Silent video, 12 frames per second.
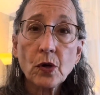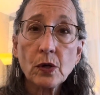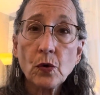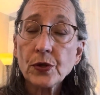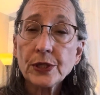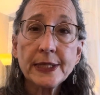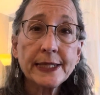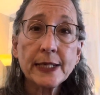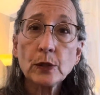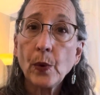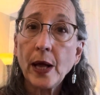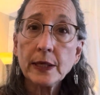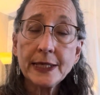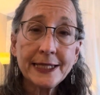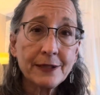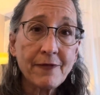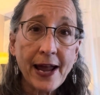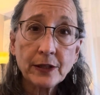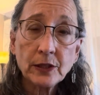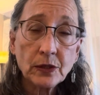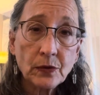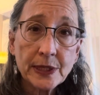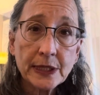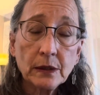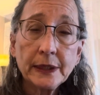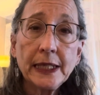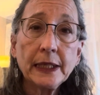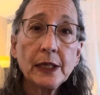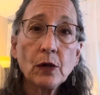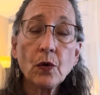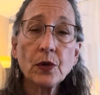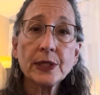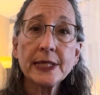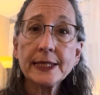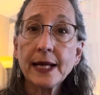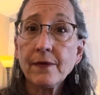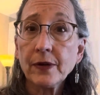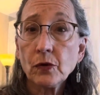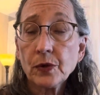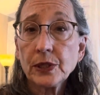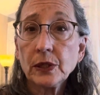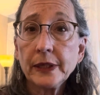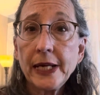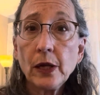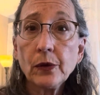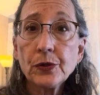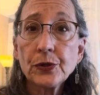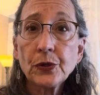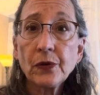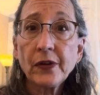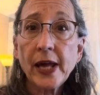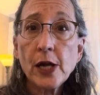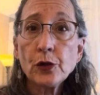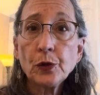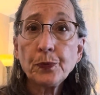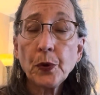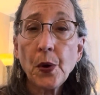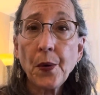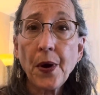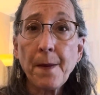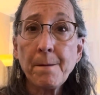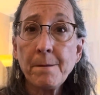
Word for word: courses as well as advanced crystal healing courses. I have a crystal healer certification program.